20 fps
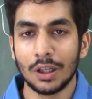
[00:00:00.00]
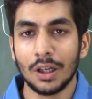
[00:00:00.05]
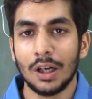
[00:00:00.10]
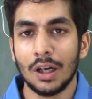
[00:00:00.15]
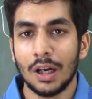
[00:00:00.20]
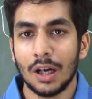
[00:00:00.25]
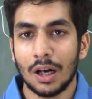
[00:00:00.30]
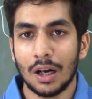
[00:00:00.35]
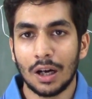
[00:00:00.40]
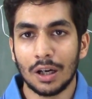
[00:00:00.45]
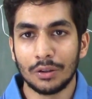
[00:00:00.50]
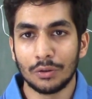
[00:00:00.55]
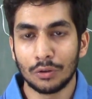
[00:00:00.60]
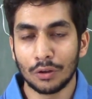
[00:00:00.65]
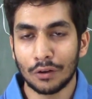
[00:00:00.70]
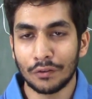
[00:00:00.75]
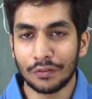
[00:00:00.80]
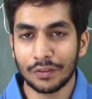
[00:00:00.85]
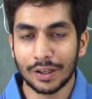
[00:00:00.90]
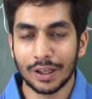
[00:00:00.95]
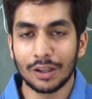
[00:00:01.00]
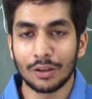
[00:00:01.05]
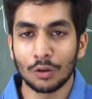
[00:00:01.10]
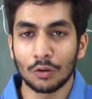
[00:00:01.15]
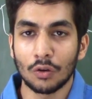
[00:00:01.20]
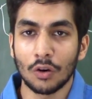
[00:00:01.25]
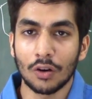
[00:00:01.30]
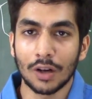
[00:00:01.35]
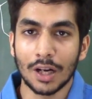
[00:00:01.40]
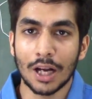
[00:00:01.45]
Do not forget
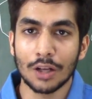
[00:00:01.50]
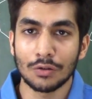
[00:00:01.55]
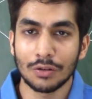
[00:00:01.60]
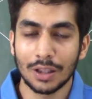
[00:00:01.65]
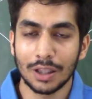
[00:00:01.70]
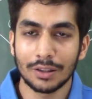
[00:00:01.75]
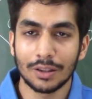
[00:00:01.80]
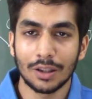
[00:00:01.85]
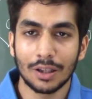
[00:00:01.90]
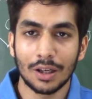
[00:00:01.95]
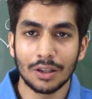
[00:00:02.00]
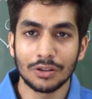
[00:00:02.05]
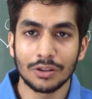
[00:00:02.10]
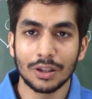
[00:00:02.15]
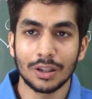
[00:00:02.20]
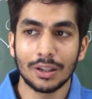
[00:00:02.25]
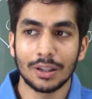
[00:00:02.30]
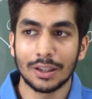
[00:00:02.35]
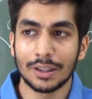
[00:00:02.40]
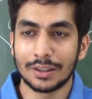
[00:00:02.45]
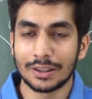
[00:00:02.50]
to congratulate Dhanaji.